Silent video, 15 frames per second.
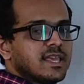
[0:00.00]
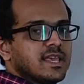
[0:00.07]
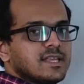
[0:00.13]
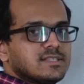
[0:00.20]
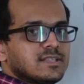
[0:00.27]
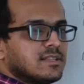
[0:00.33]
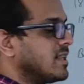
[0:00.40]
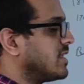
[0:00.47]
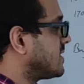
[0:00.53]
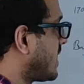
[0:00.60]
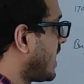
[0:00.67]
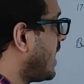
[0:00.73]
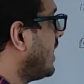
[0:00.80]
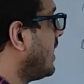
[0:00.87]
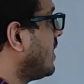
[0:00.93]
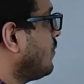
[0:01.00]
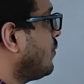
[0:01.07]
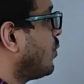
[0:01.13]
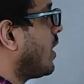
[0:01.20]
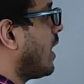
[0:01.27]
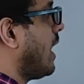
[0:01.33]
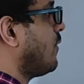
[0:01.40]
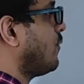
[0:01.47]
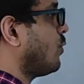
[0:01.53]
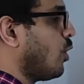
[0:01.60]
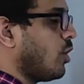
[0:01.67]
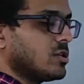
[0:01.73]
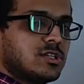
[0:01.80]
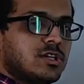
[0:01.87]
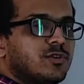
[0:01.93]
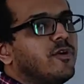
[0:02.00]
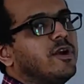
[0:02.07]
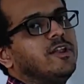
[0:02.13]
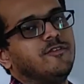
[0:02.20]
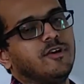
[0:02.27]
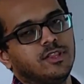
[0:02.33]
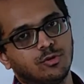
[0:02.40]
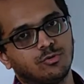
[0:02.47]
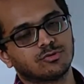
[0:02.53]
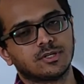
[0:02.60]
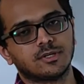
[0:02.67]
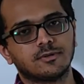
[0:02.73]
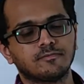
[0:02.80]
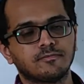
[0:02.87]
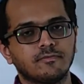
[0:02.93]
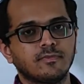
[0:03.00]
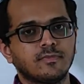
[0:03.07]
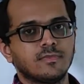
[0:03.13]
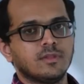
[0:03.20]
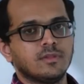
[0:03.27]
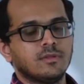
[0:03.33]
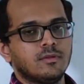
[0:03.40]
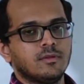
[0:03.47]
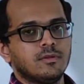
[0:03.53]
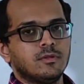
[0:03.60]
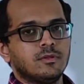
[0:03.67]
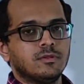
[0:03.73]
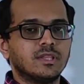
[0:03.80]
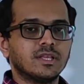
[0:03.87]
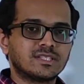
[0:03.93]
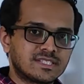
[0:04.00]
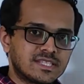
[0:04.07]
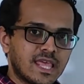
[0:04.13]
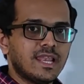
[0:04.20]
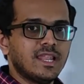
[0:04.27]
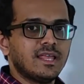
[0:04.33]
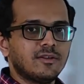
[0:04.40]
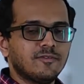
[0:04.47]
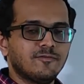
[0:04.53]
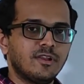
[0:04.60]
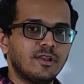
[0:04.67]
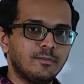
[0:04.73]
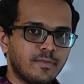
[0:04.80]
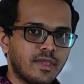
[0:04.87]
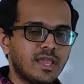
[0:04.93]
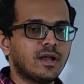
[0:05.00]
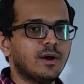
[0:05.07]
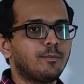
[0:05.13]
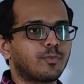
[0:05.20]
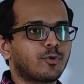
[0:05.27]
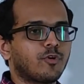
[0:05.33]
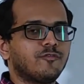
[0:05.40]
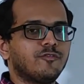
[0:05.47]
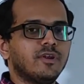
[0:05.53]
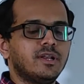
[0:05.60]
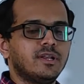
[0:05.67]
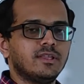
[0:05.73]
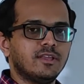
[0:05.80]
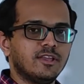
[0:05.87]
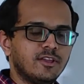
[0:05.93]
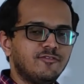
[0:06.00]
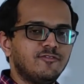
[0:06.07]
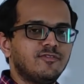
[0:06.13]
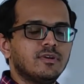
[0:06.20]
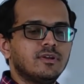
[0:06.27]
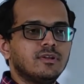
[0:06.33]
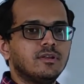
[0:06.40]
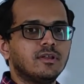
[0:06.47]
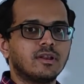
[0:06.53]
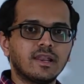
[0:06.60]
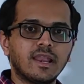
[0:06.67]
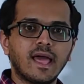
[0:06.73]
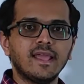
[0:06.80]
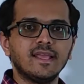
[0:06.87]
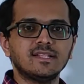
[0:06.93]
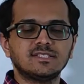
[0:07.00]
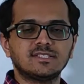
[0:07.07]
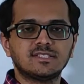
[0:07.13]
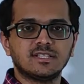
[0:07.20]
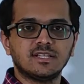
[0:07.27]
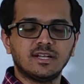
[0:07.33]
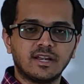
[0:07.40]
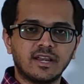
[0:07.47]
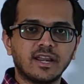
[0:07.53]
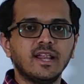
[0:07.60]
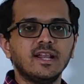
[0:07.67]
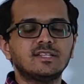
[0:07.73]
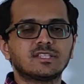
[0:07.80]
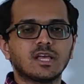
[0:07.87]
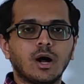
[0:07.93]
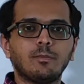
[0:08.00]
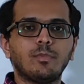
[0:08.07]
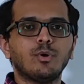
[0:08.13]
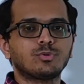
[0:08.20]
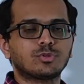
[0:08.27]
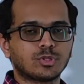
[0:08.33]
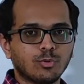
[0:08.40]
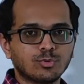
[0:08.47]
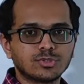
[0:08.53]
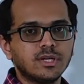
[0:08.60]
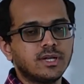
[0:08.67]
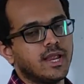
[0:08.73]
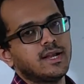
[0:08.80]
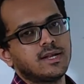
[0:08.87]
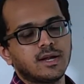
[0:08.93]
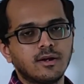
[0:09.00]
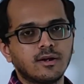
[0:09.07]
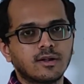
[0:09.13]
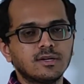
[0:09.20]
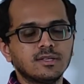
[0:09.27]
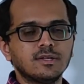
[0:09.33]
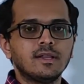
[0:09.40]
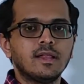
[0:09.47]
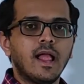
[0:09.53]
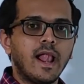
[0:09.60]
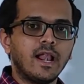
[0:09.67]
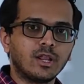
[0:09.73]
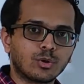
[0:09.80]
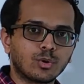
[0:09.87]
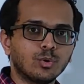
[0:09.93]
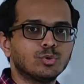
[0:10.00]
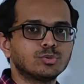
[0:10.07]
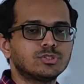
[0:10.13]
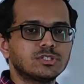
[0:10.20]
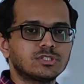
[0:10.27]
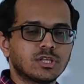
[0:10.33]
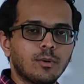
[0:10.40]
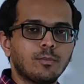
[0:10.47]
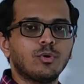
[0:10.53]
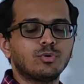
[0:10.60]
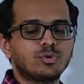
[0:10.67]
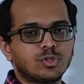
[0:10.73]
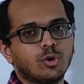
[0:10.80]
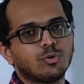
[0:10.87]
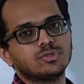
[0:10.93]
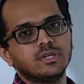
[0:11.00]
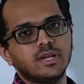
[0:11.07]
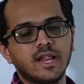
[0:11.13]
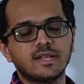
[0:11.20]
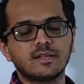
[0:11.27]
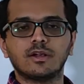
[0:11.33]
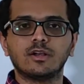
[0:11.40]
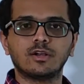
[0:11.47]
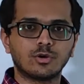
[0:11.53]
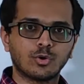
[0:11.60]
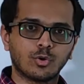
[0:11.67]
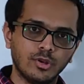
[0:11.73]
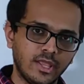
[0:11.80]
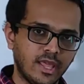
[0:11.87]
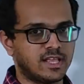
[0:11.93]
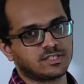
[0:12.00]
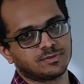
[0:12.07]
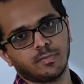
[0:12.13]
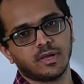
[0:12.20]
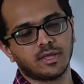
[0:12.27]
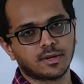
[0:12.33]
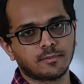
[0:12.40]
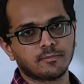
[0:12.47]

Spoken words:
case, the seller would have lost 25,000. The seller will make a profit if Reliance trades above 1800 and closes above 1800 on expiry.